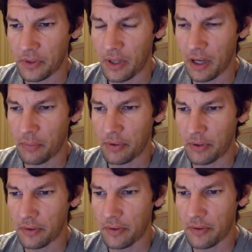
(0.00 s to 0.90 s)
A lot of
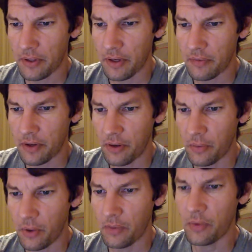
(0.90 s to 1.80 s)
political stuff.
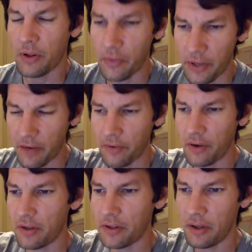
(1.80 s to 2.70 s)
One thing we haven't
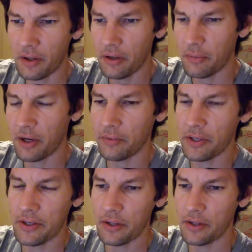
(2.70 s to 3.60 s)
heard a ton about
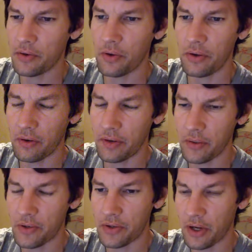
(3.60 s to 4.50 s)
recently is North Korea,
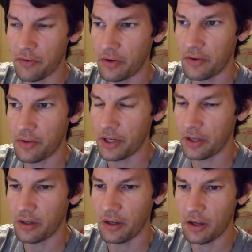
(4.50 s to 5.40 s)
which is kind of
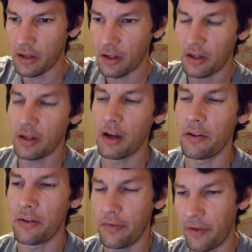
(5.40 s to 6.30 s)
interesting. Other
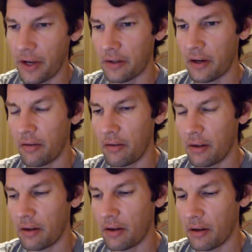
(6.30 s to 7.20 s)
than the fact that I
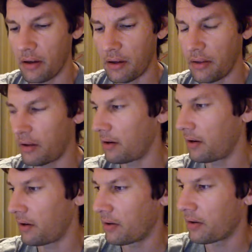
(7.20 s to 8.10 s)
think
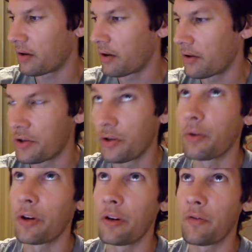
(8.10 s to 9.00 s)
they're going to
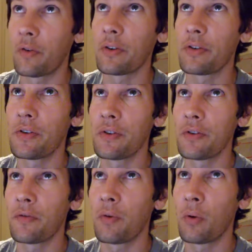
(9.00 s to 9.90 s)
join forces
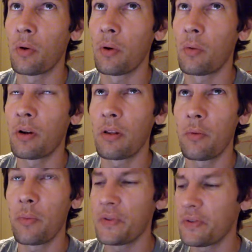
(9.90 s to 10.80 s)
for what are the
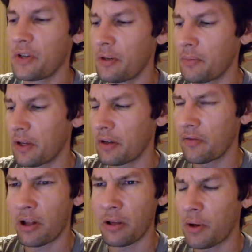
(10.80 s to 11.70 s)
women's team, like
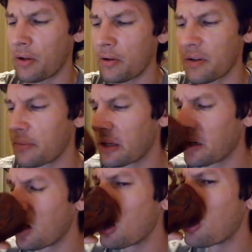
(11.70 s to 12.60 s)
volleyball or something?